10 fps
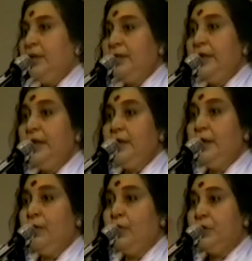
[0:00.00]
said it
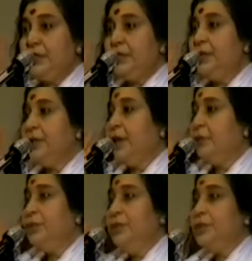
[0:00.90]
about
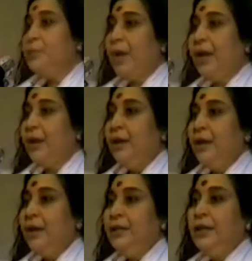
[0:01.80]
16,000 years back,
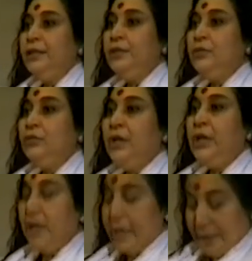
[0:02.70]
and that is
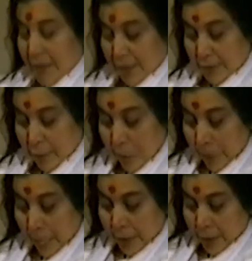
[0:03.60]
today has started.
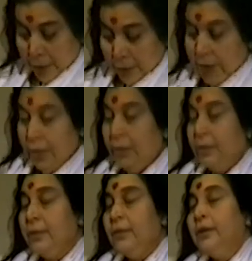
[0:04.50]
The